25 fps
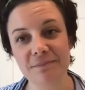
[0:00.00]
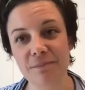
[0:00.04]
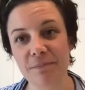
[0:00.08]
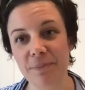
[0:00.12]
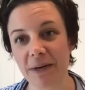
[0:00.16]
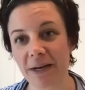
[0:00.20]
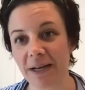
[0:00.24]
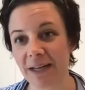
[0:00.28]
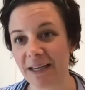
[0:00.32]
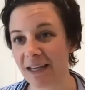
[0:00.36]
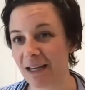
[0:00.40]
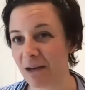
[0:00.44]

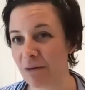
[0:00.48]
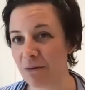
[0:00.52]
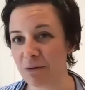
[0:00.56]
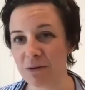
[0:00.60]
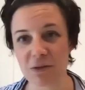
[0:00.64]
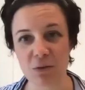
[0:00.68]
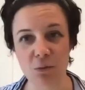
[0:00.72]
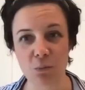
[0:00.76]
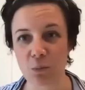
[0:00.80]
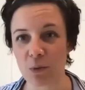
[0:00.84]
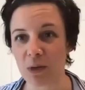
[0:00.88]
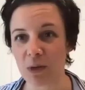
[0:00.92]
But it was
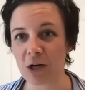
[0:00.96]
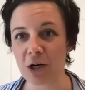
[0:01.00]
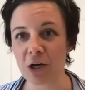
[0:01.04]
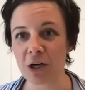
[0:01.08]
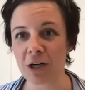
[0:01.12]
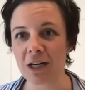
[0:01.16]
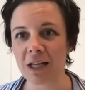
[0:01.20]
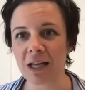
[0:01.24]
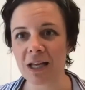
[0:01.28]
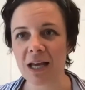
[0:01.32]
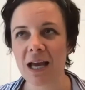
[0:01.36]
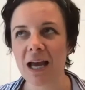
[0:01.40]

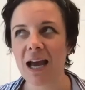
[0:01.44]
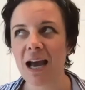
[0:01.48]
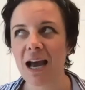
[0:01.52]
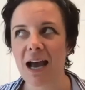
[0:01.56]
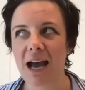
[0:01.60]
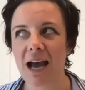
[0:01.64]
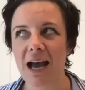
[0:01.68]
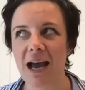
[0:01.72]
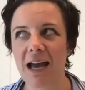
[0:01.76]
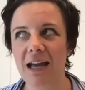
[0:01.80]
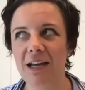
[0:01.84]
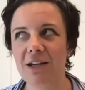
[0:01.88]

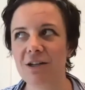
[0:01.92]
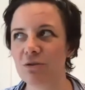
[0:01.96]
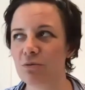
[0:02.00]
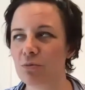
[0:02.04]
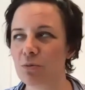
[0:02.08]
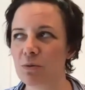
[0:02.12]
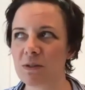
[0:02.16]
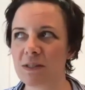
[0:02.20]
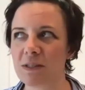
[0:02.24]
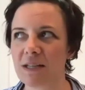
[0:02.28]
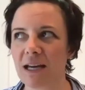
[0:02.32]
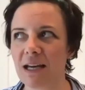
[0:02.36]
it just
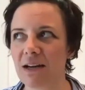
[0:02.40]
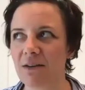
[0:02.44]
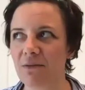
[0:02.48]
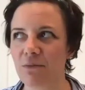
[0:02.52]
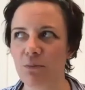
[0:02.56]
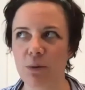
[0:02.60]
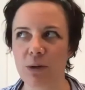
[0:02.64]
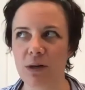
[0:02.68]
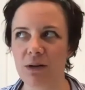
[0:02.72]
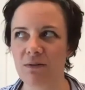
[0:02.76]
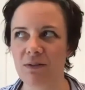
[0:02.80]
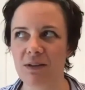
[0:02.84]
was kind of
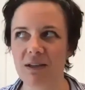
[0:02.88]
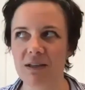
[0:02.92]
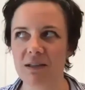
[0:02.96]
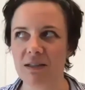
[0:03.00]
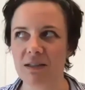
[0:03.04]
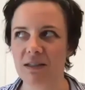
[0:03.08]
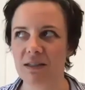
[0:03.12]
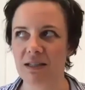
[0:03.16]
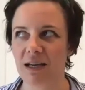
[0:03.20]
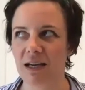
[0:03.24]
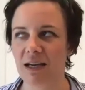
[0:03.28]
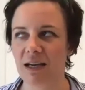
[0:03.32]
one of
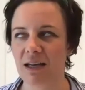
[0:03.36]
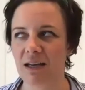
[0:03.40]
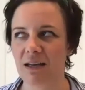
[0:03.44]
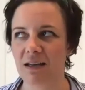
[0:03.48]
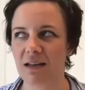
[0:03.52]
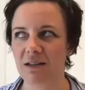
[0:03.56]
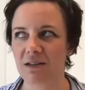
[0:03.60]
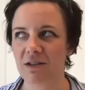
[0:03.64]
these kind of